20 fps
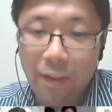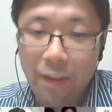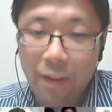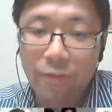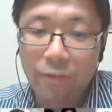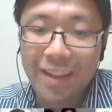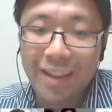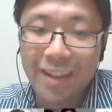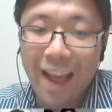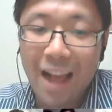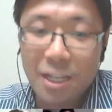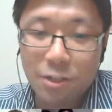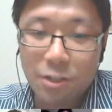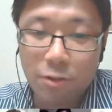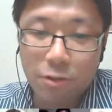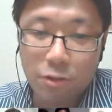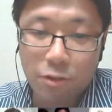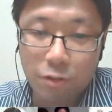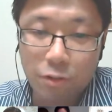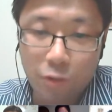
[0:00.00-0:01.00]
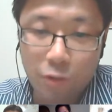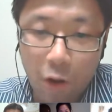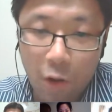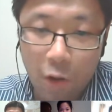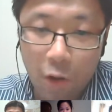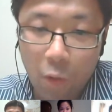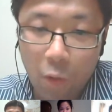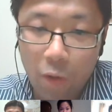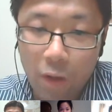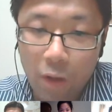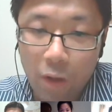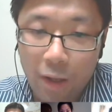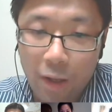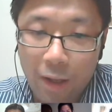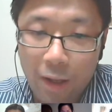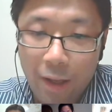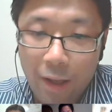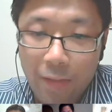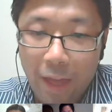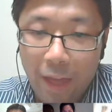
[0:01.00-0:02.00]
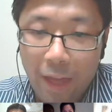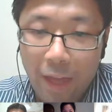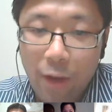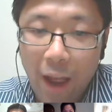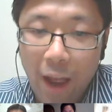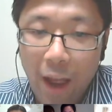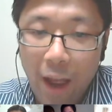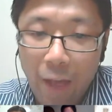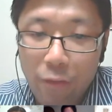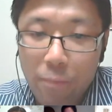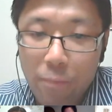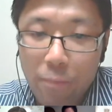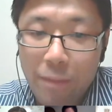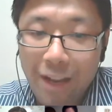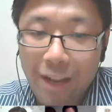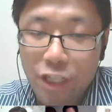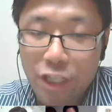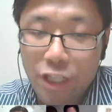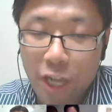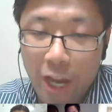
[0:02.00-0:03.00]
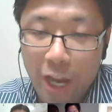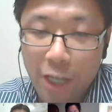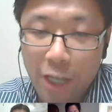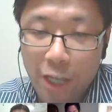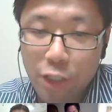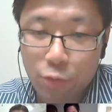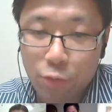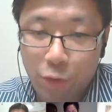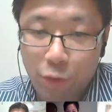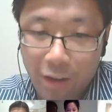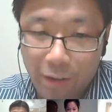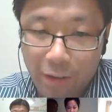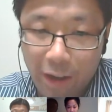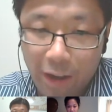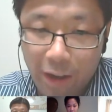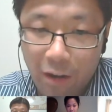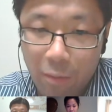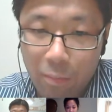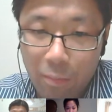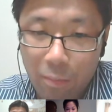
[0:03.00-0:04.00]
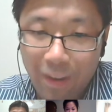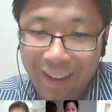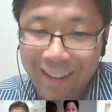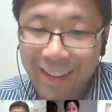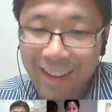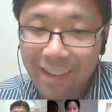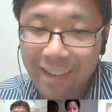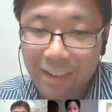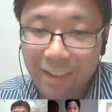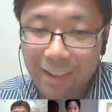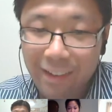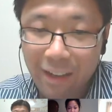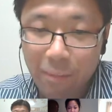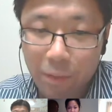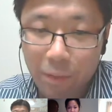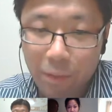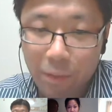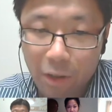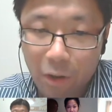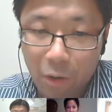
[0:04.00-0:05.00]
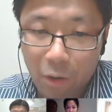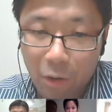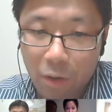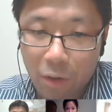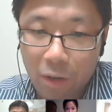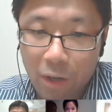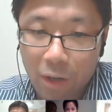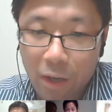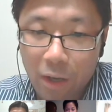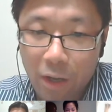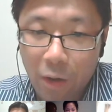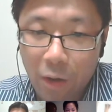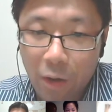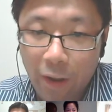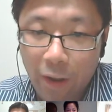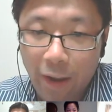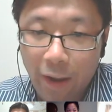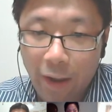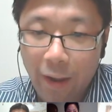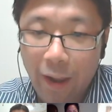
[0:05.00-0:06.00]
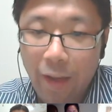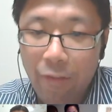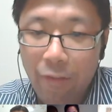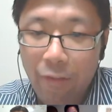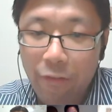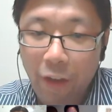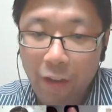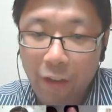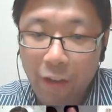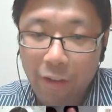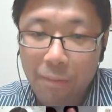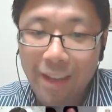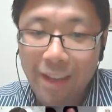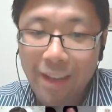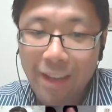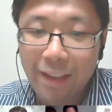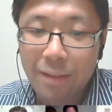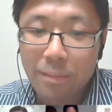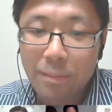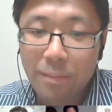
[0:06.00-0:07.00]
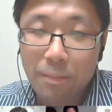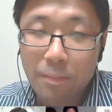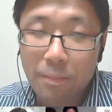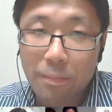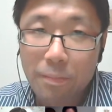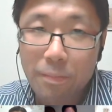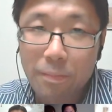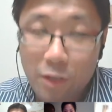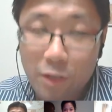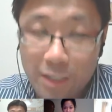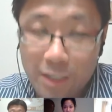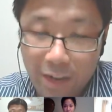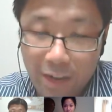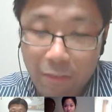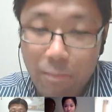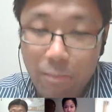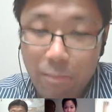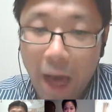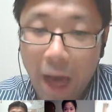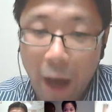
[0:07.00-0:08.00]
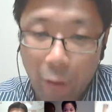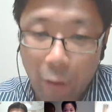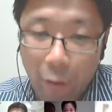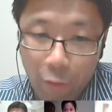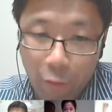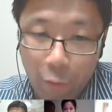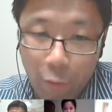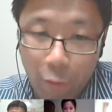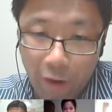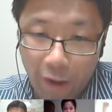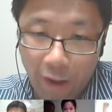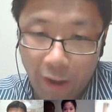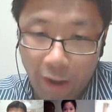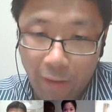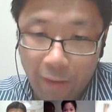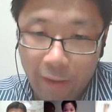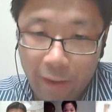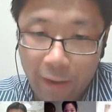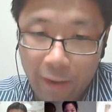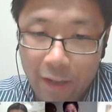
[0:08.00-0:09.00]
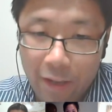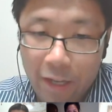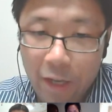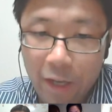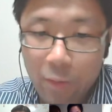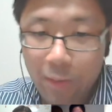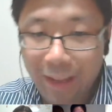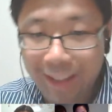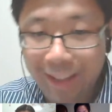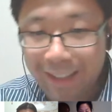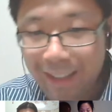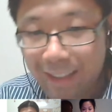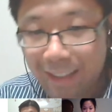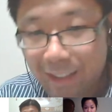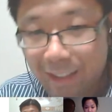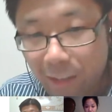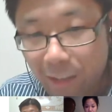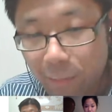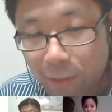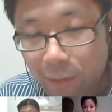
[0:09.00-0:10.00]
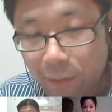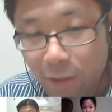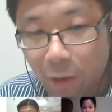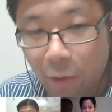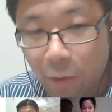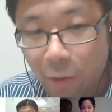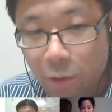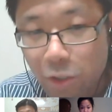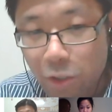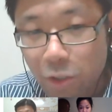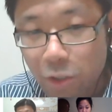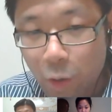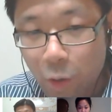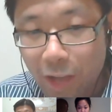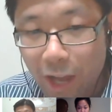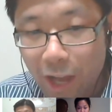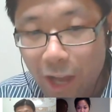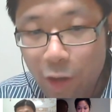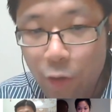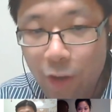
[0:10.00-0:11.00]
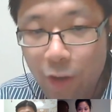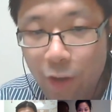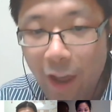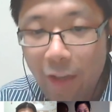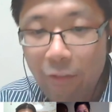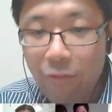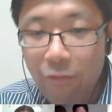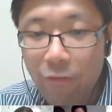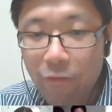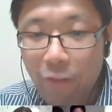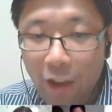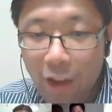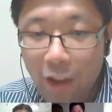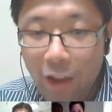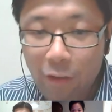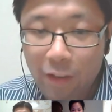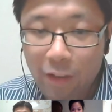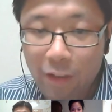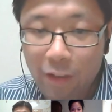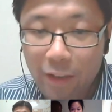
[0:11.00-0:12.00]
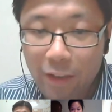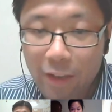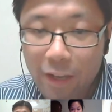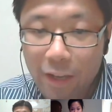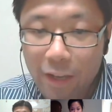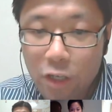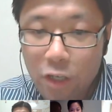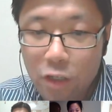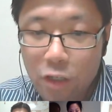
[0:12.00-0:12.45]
And if the answer is no, then you have to make a change right now by clicking the link below, okay, and finally making yourself powerful again by clicking the link below, so that you can finally